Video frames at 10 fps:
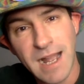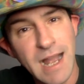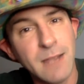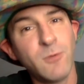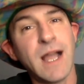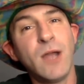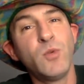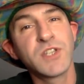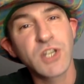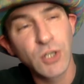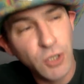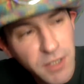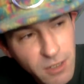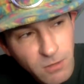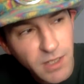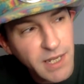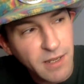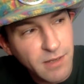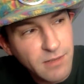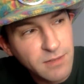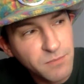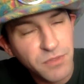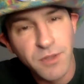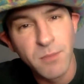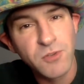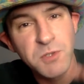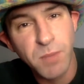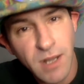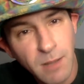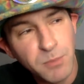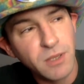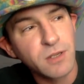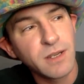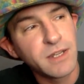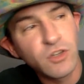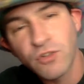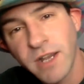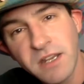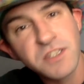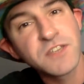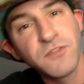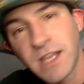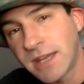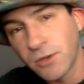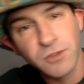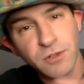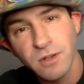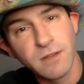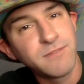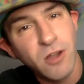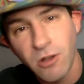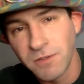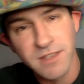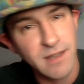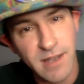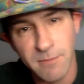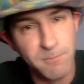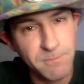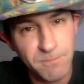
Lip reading: I was clearly the most popular and greatest flat earther of all time.